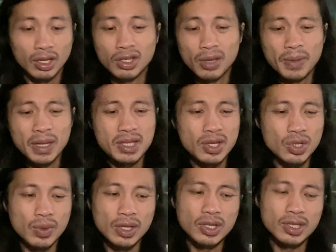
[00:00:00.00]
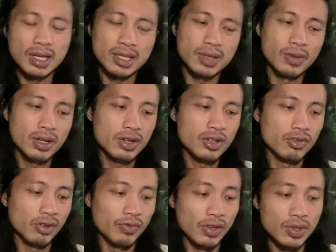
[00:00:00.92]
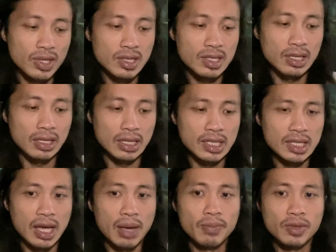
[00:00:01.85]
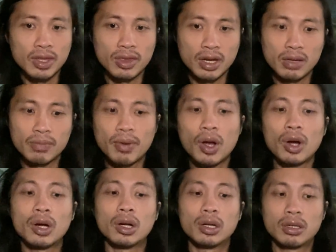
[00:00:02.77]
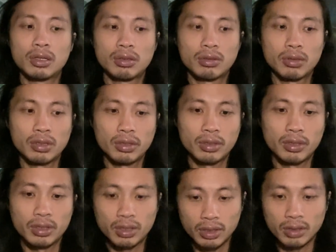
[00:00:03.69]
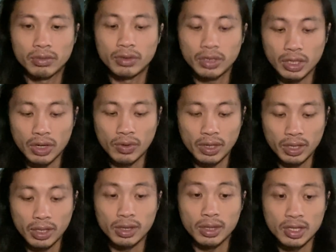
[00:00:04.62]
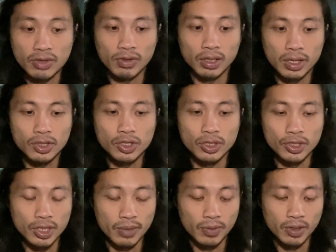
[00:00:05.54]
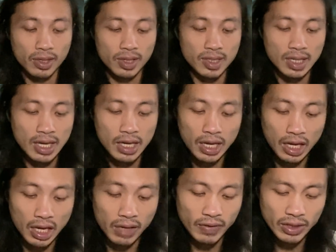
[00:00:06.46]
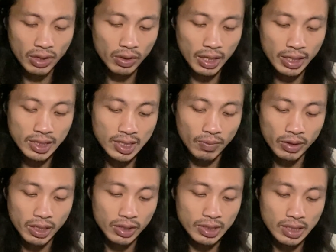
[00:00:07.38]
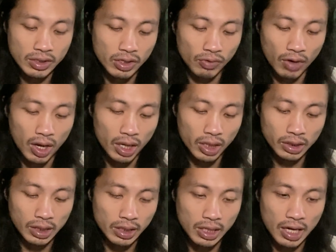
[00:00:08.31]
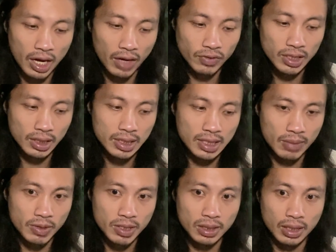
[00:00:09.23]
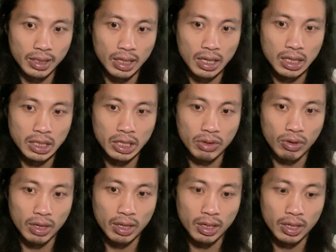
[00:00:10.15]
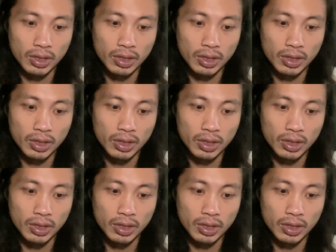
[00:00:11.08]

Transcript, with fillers: could be a situation that someone here is refusing to accept their part you know, in this relationship. Because even though like someone here did you wrong, like you have to accept like, you know,